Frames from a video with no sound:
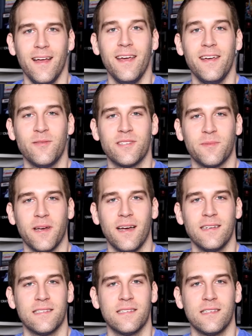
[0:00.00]
Hey, what's up
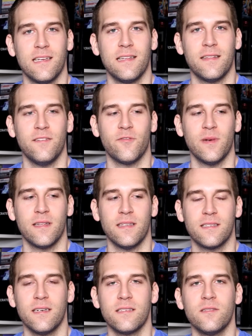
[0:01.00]
guys? This is Anthony from
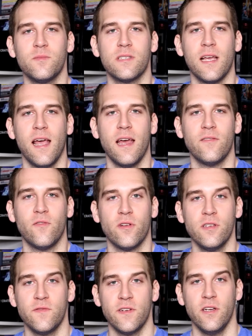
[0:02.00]
Anthony's Customs, and for
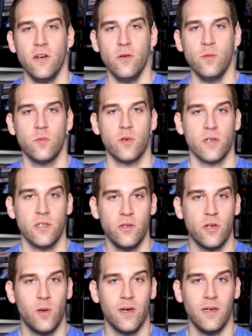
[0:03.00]
this video, we're going to
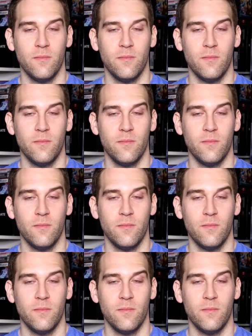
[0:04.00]
do a quick